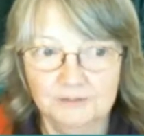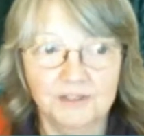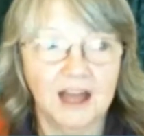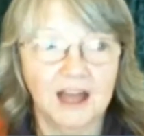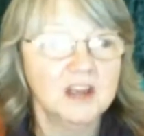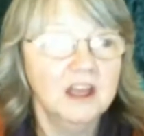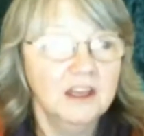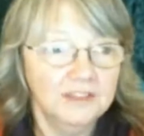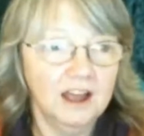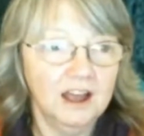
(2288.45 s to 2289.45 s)
The other
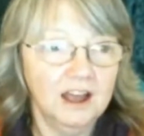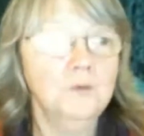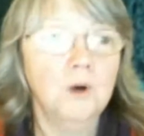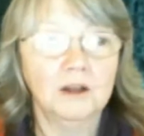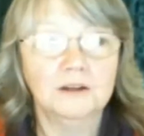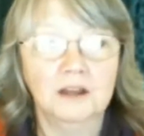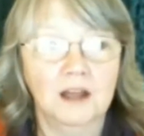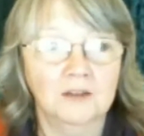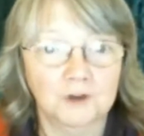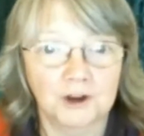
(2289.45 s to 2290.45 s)
one I've got up
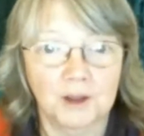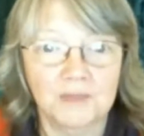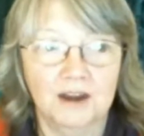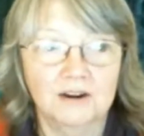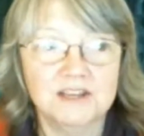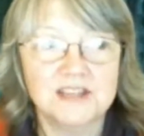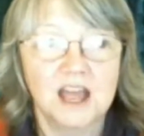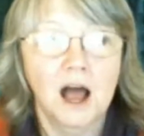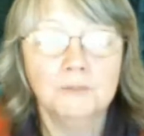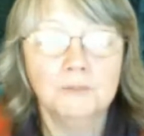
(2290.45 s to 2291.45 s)
there is I'm doing
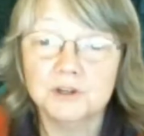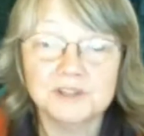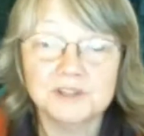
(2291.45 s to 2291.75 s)
I'm